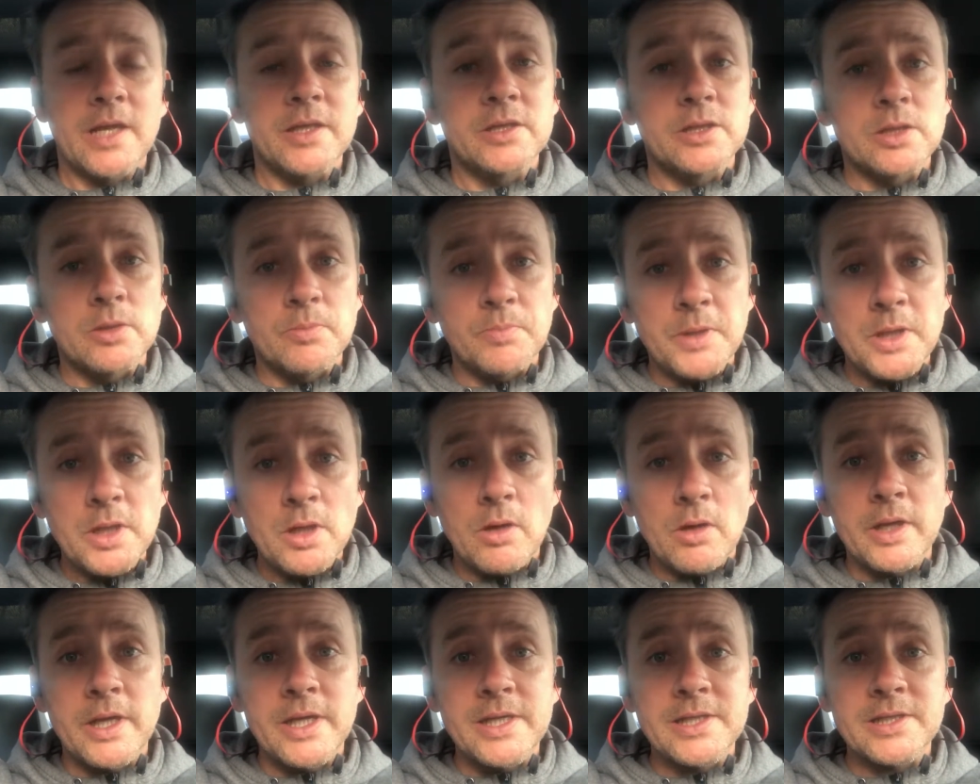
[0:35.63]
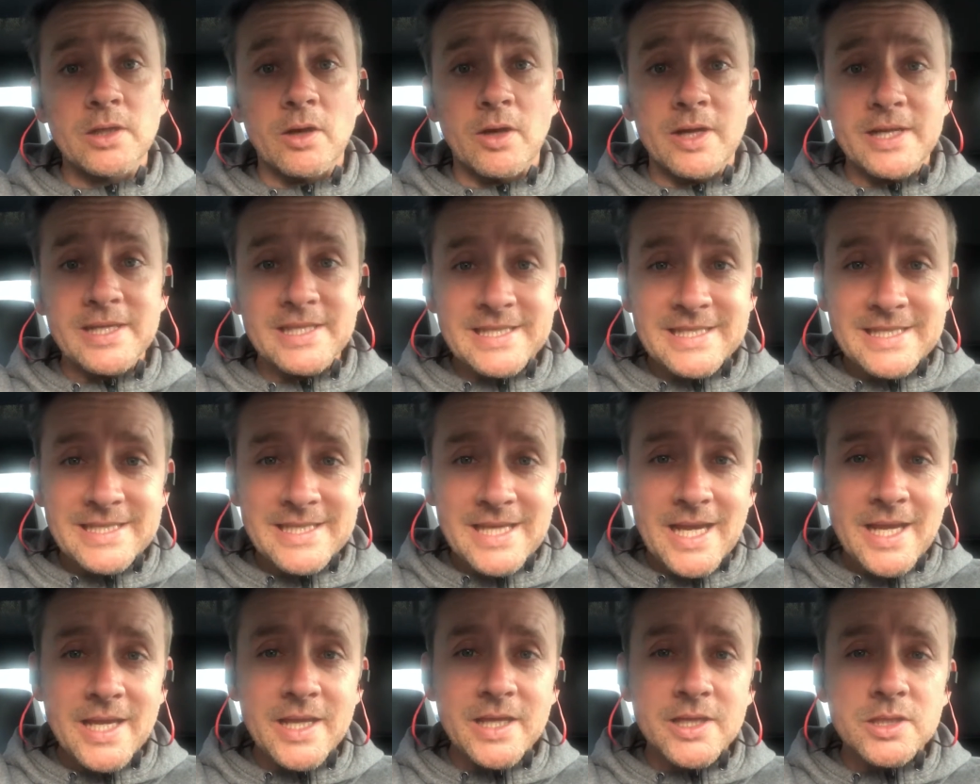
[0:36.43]
And to be honest, I
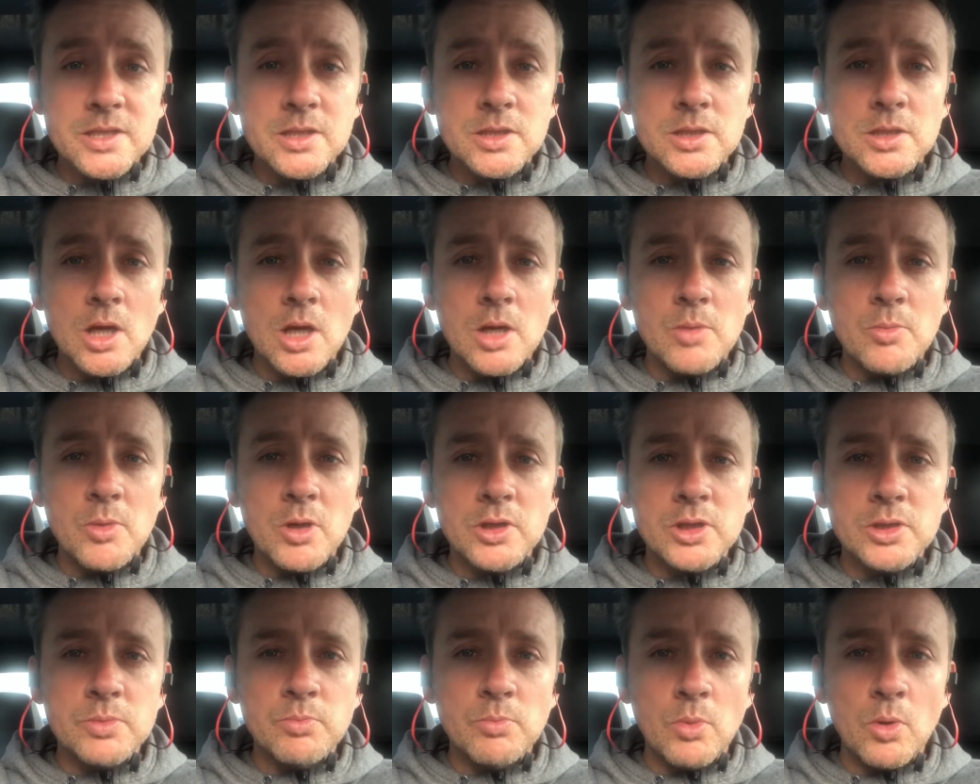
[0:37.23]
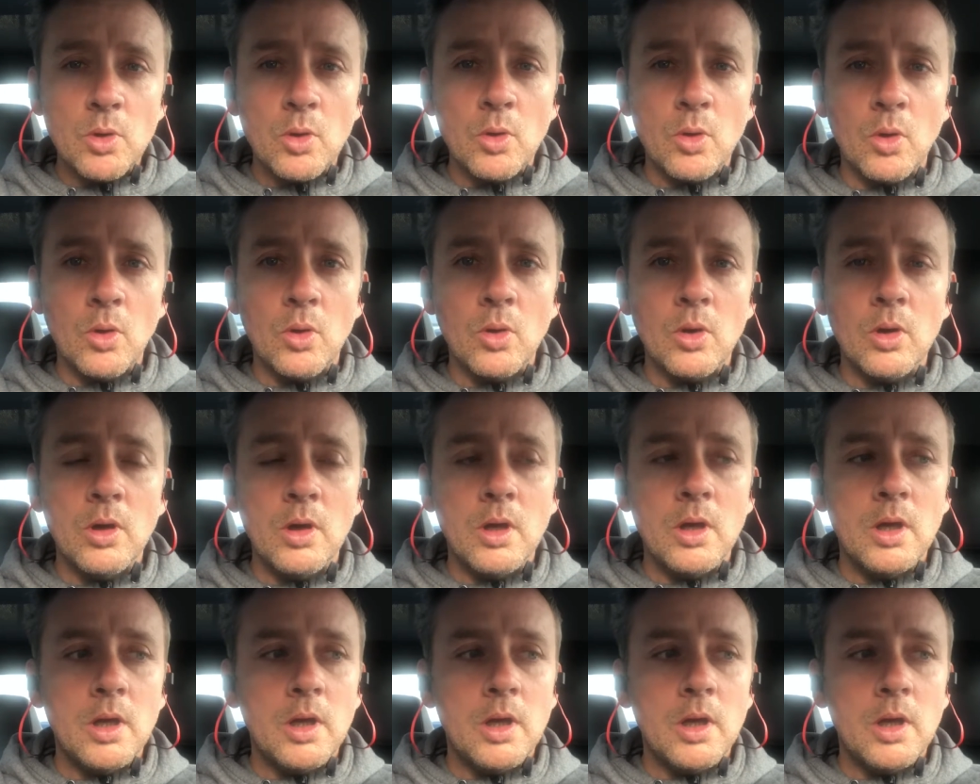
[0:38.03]
say it so much more